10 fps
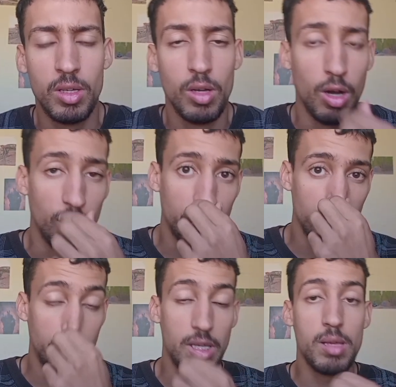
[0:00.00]
of
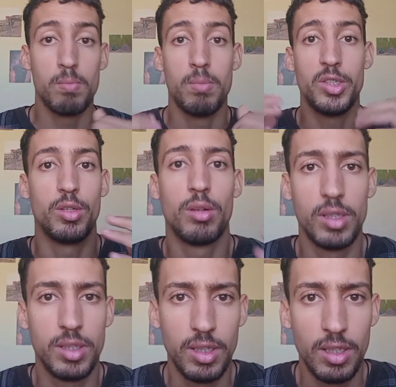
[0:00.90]
the
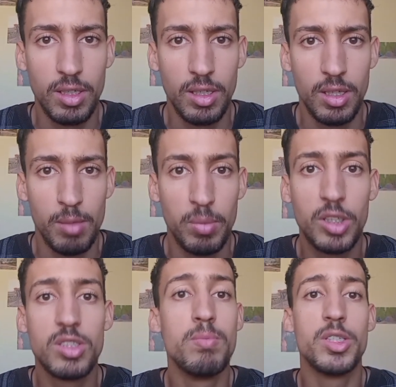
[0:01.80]
majority, because
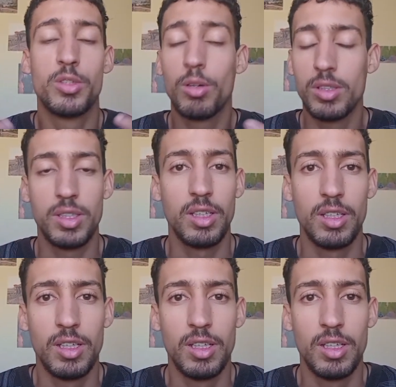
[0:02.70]
the majority